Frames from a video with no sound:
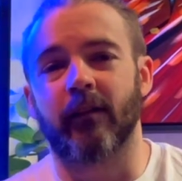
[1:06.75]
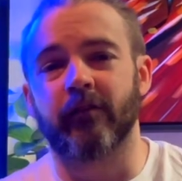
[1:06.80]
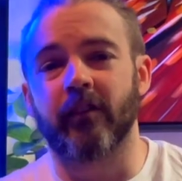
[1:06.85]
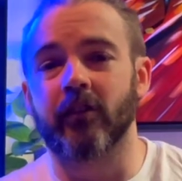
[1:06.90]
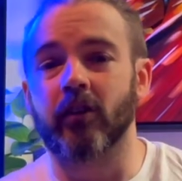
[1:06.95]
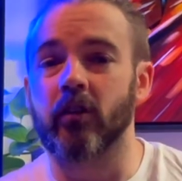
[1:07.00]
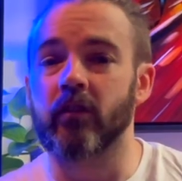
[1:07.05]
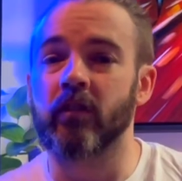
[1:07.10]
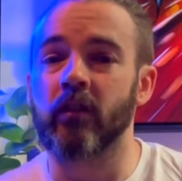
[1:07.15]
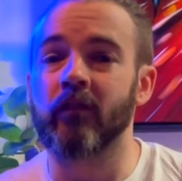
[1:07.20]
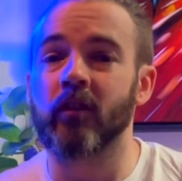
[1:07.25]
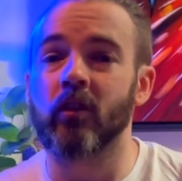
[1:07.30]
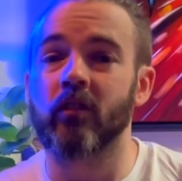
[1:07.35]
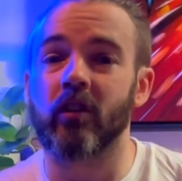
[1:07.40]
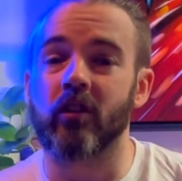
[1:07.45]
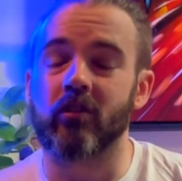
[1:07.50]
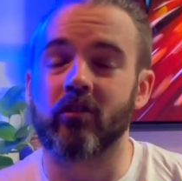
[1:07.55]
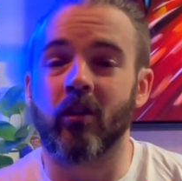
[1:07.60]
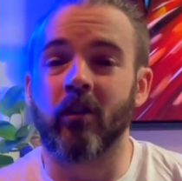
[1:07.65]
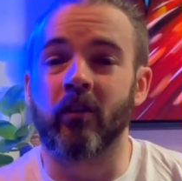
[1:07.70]
for those of you
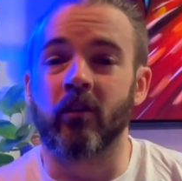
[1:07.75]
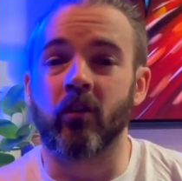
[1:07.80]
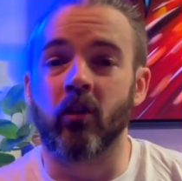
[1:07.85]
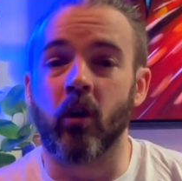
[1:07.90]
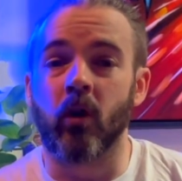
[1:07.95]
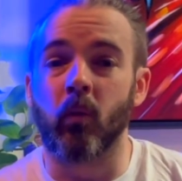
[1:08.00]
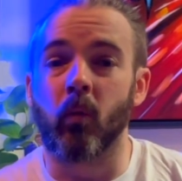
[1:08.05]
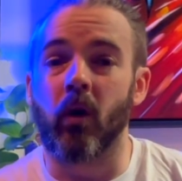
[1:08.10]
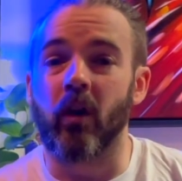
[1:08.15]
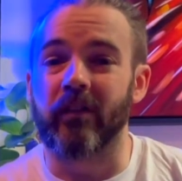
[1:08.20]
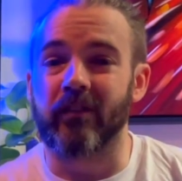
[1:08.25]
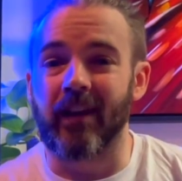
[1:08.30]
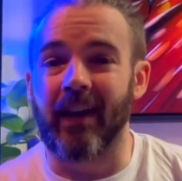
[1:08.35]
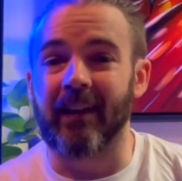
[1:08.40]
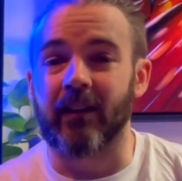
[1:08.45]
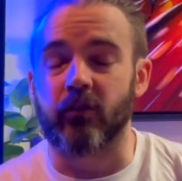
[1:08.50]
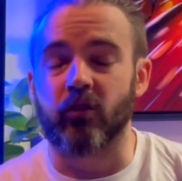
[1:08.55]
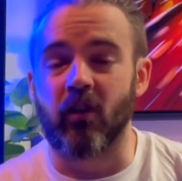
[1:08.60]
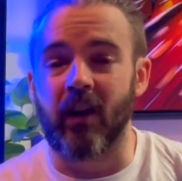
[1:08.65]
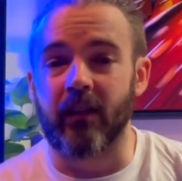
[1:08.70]
that don't know what
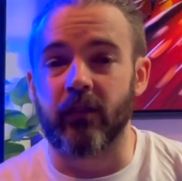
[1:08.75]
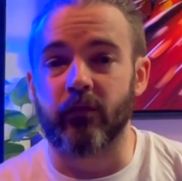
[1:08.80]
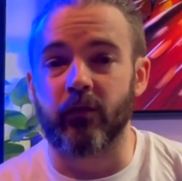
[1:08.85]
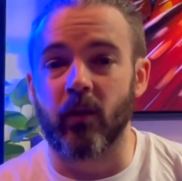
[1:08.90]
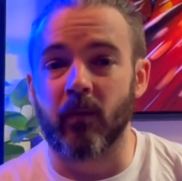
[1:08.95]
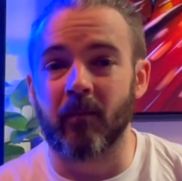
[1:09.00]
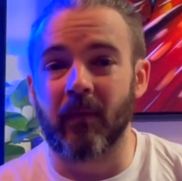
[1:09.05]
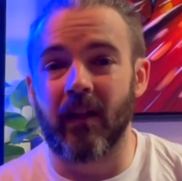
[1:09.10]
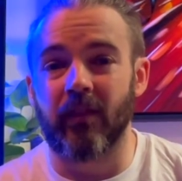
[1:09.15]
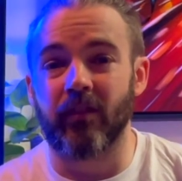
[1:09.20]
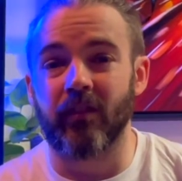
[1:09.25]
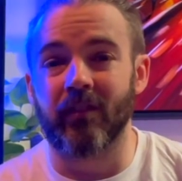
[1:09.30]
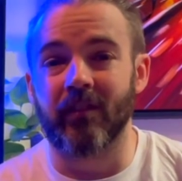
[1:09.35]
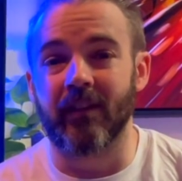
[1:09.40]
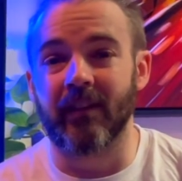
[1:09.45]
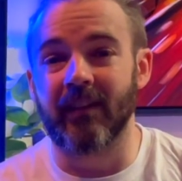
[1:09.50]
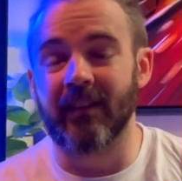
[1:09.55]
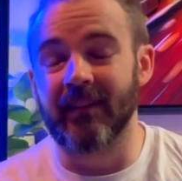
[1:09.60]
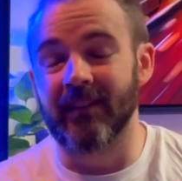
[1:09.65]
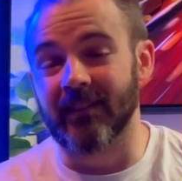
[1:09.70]
tank transfer method
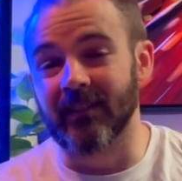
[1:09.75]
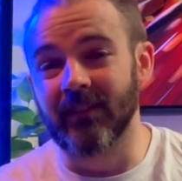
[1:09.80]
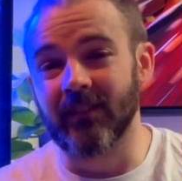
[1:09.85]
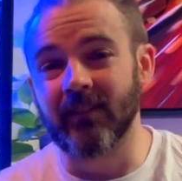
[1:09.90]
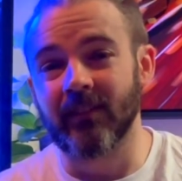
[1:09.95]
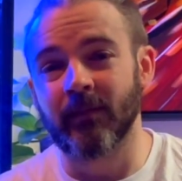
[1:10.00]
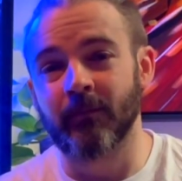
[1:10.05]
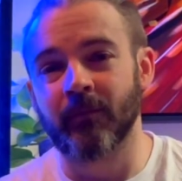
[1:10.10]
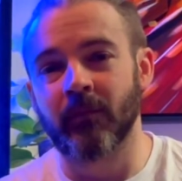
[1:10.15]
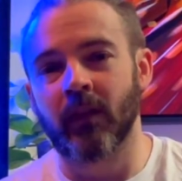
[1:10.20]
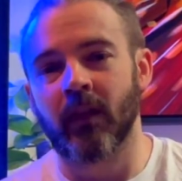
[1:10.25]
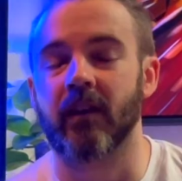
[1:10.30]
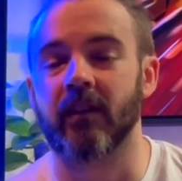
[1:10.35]
is,